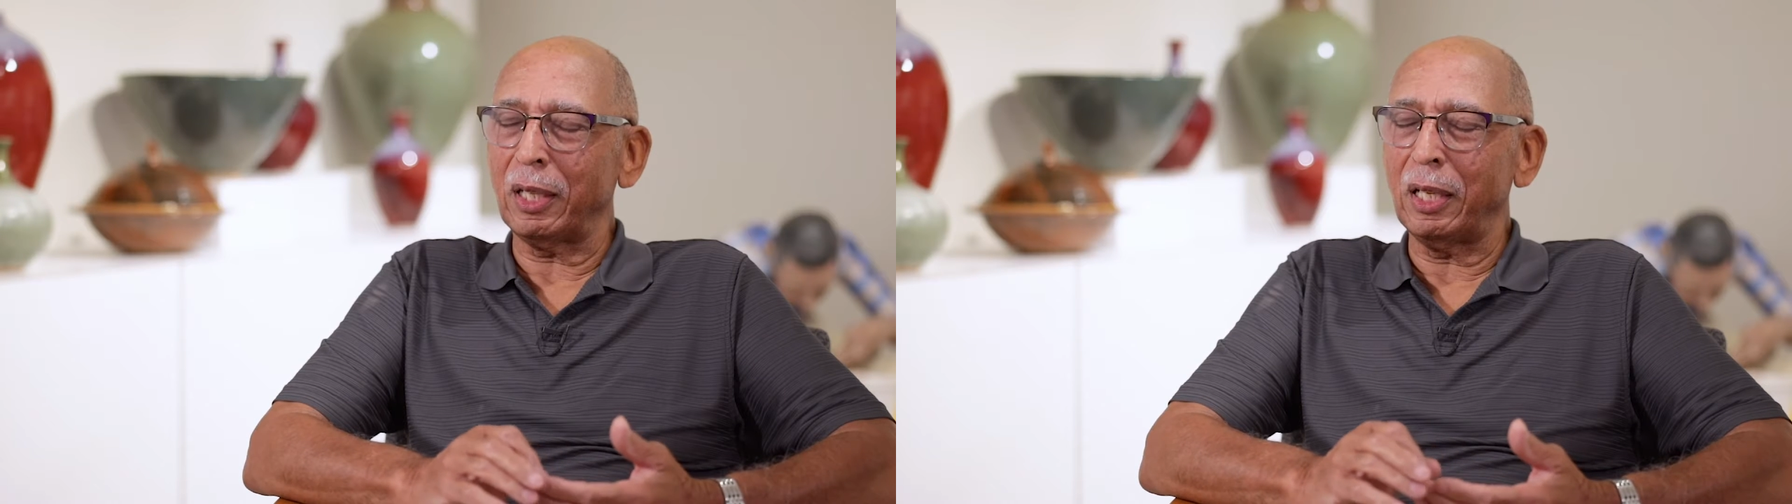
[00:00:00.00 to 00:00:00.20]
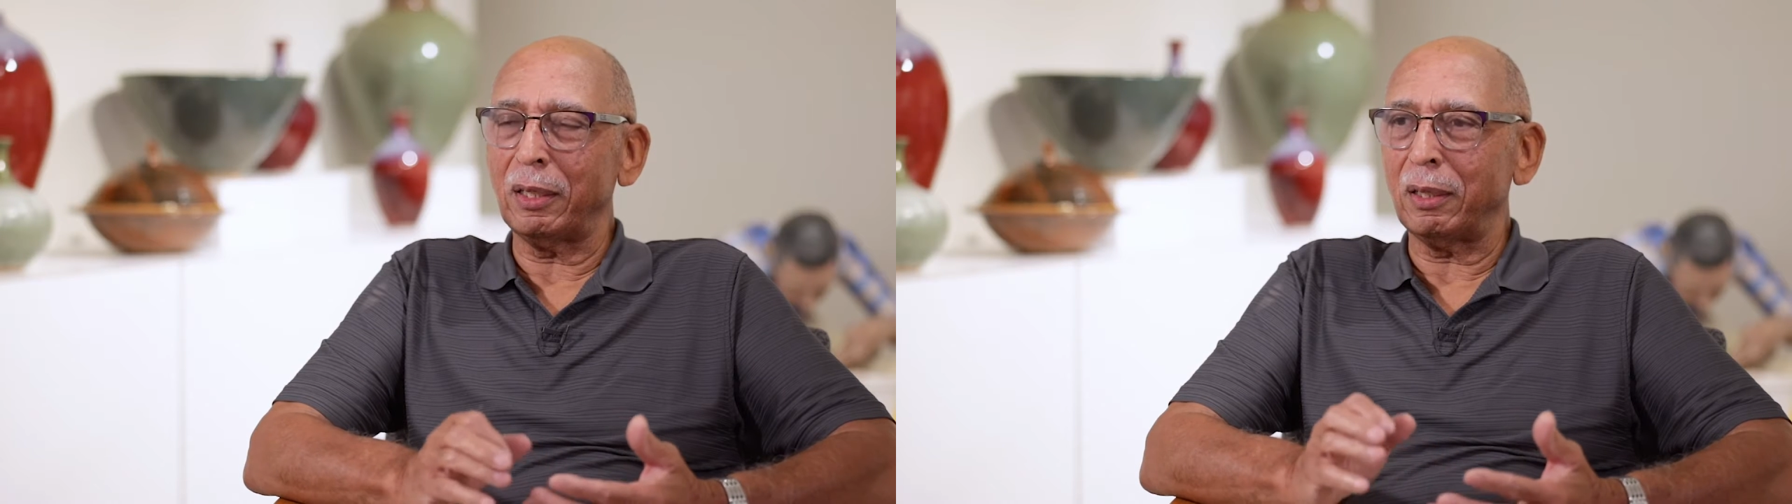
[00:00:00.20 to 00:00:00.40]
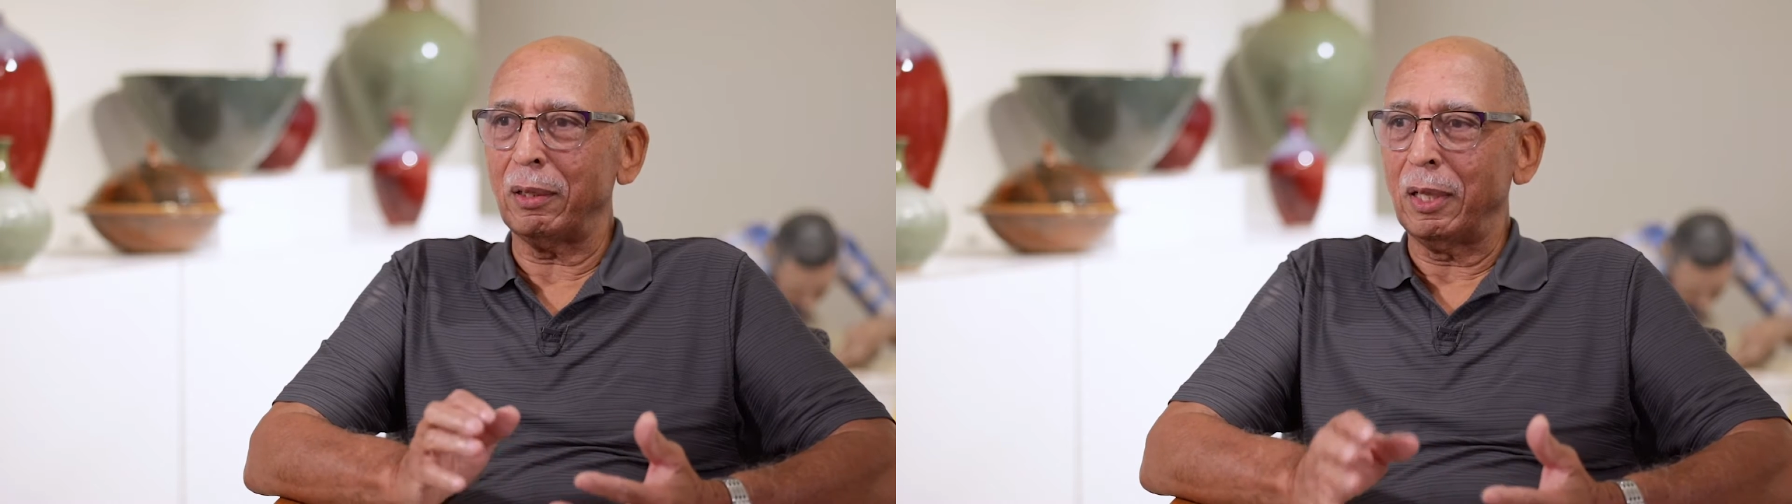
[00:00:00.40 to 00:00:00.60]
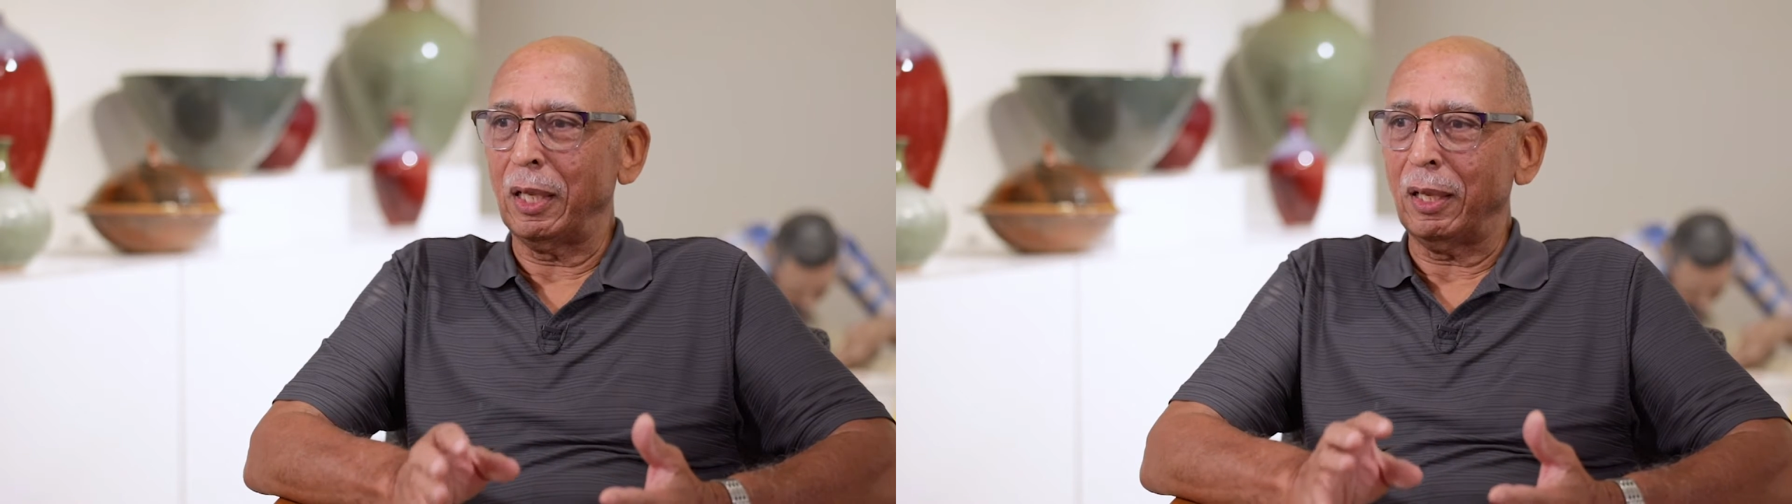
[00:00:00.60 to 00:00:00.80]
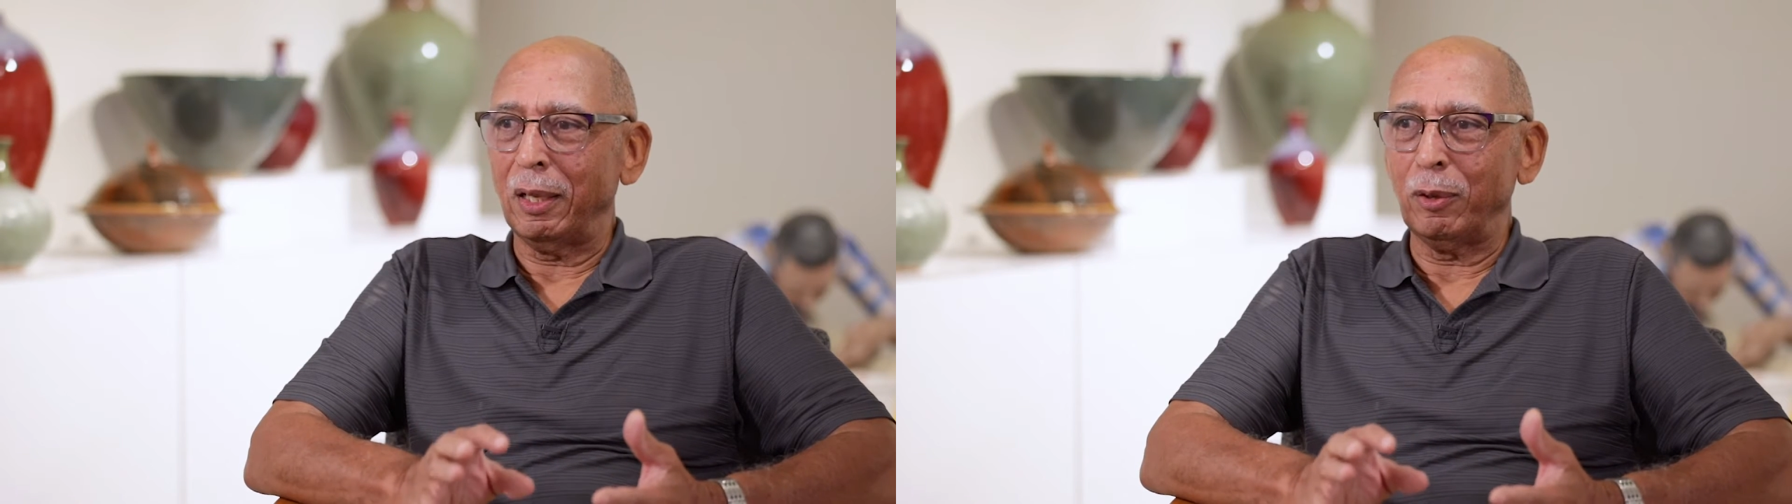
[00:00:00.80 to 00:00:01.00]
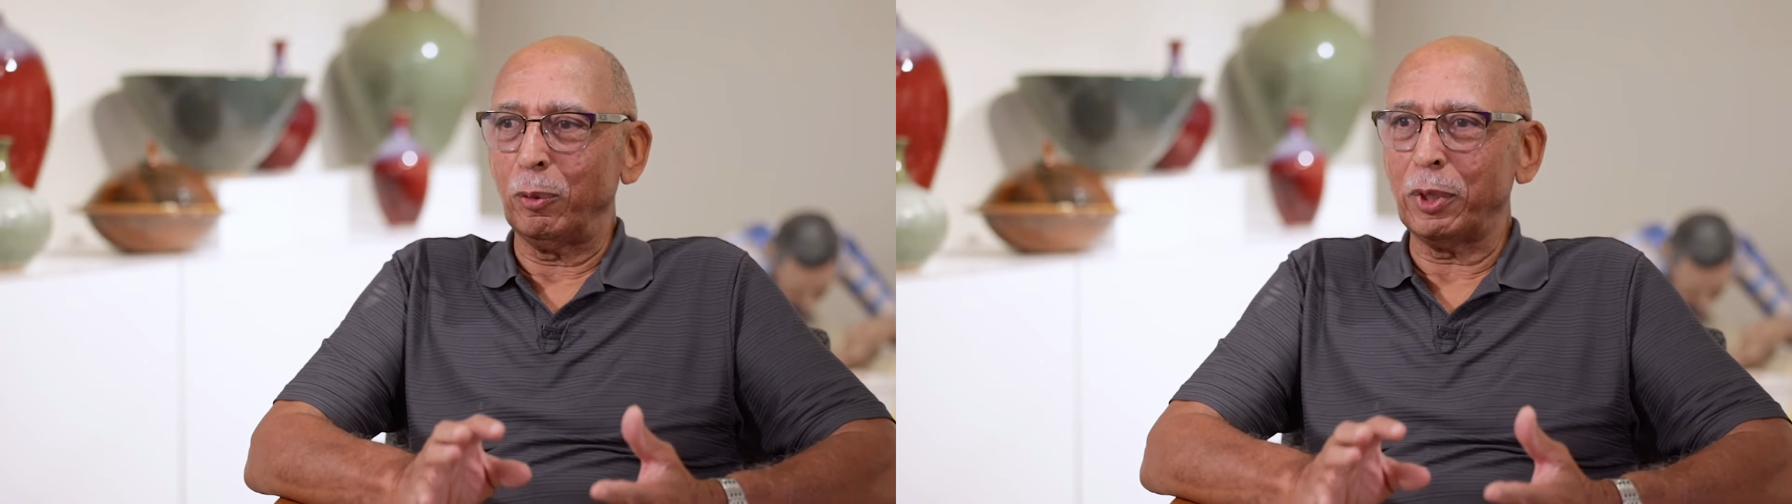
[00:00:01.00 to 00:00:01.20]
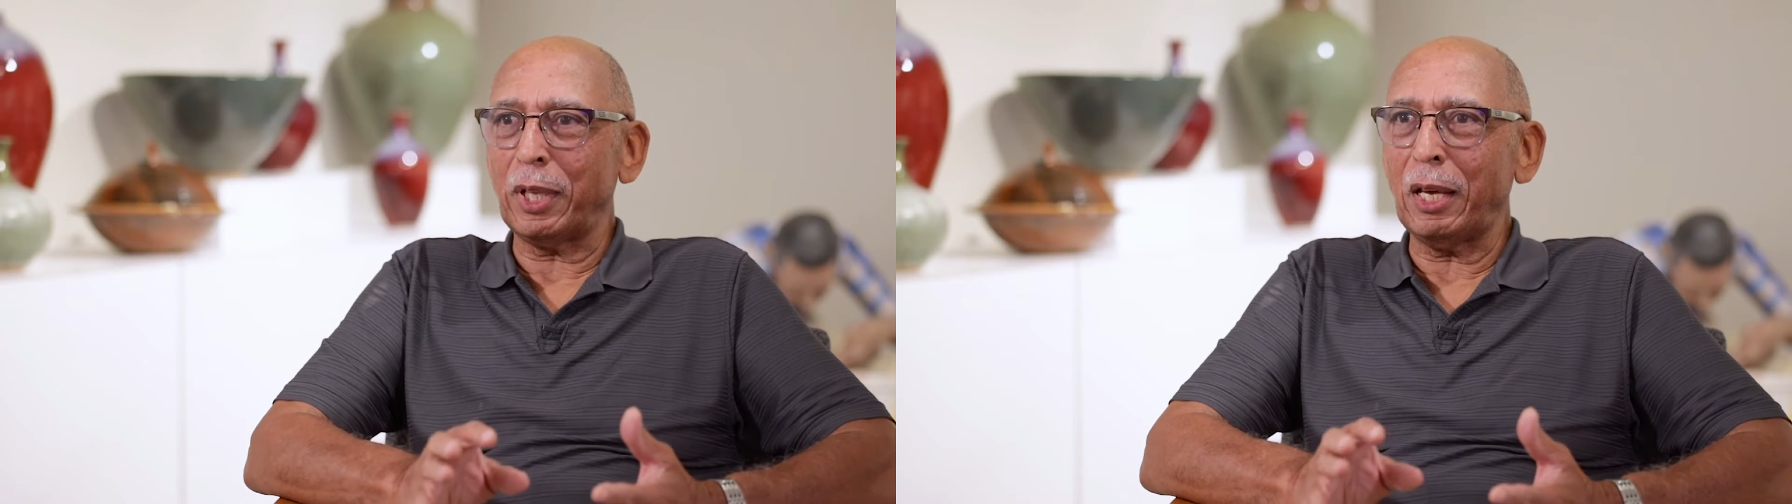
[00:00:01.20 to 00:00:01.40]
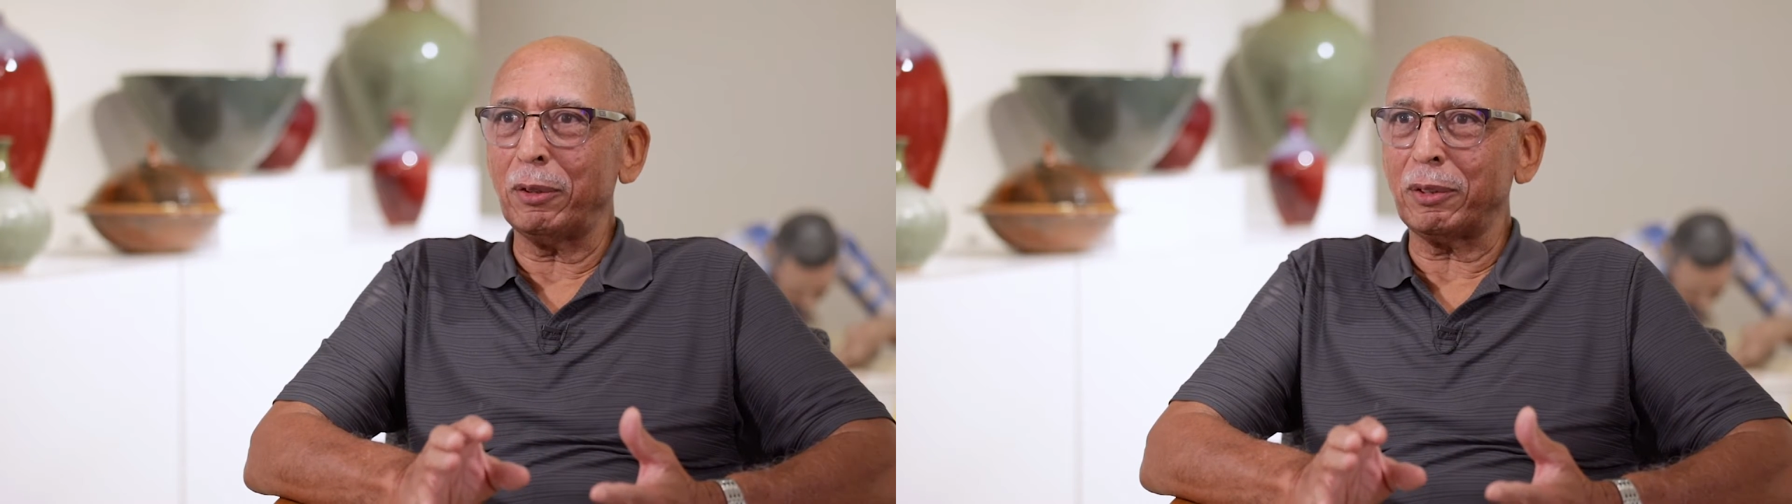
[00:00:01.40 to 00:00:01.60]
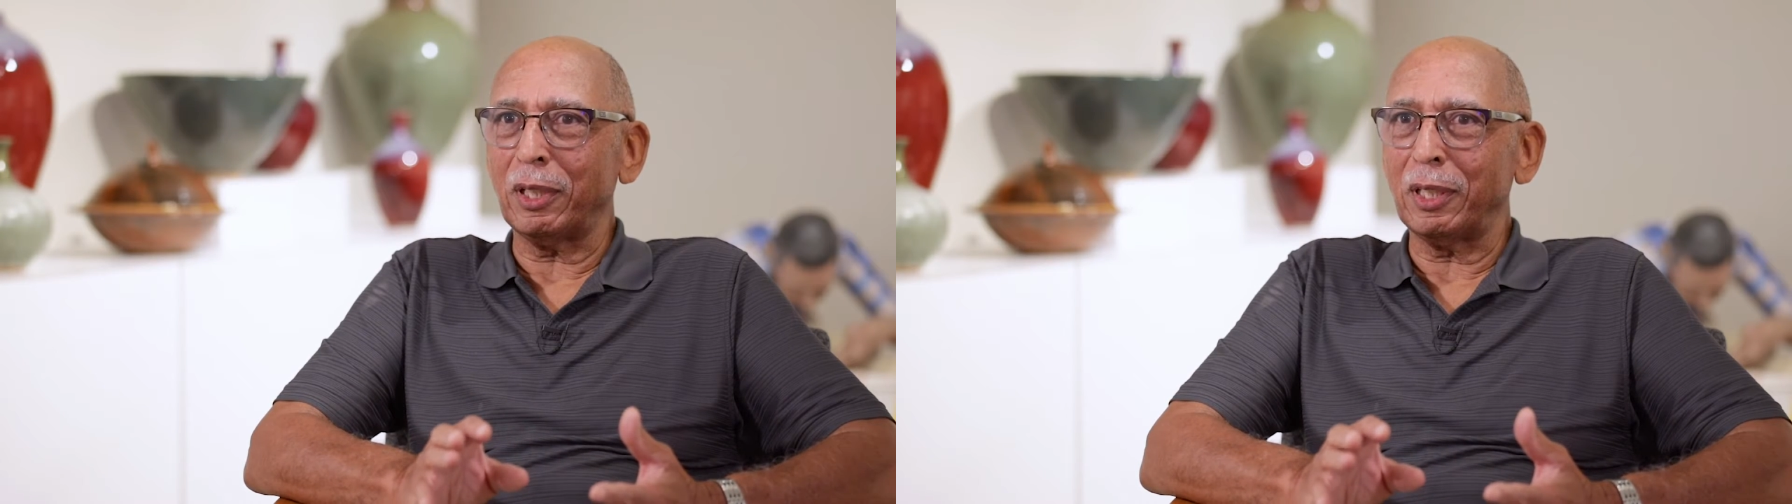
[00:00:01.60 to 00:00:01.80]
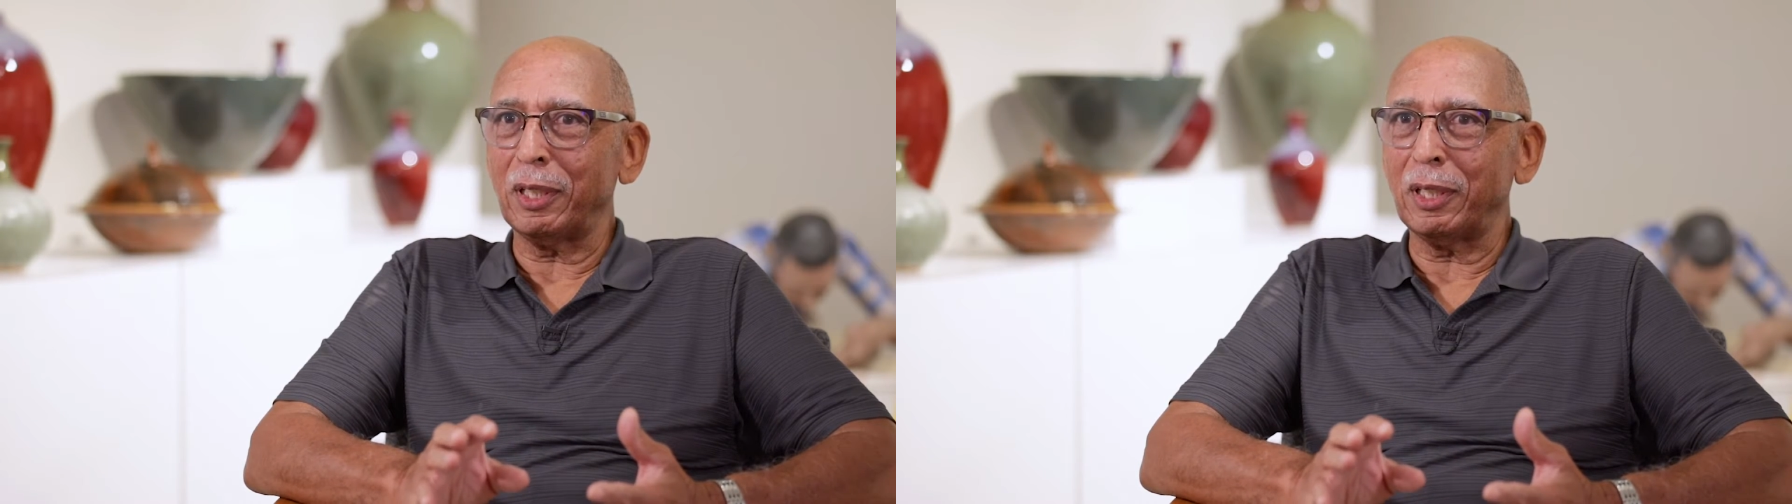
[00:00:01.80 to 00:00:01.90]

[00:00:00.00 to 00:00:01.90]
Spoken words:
And without